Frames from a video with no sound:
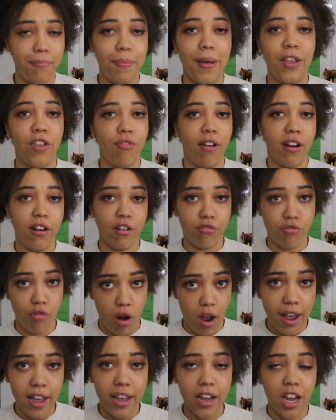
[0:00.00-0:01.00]
best friend
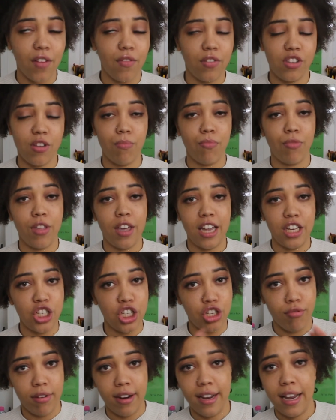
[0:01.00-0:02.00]
crying over something and
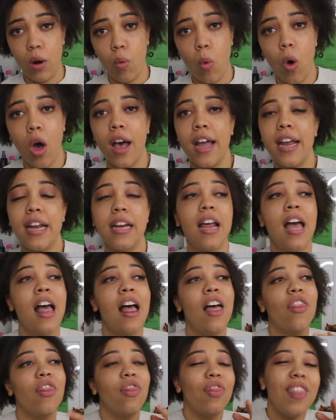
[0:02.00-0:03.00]
she's drinking wine.
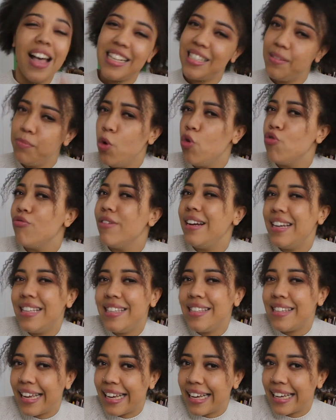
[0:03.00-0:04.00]
That's more
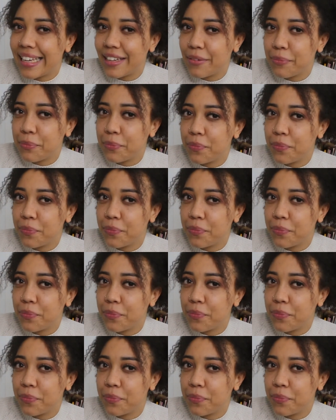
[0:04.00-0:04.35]
realistic.